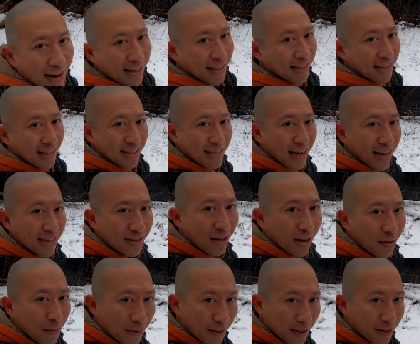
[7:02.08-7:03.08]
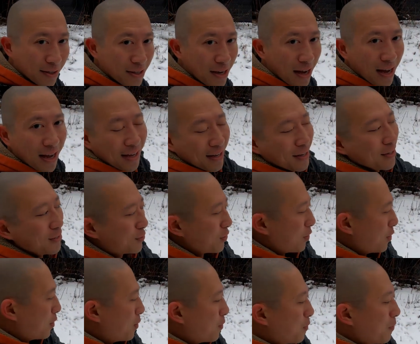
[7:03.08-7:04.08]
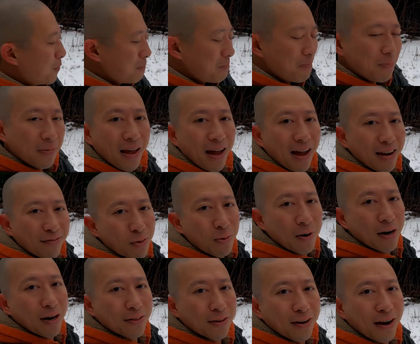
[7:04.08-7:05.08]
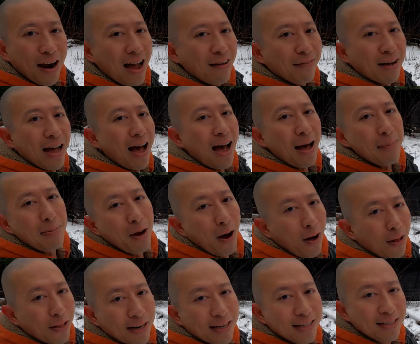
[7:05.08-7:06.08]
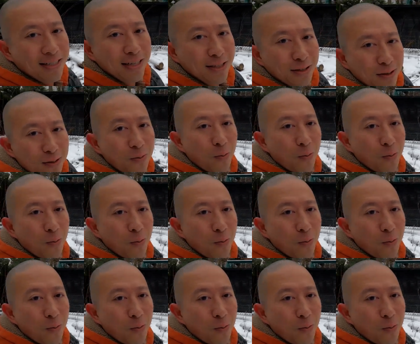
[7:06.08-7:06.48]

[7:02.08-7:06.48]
I think this guy's done with this. So everyone out there, have a happy holiday season,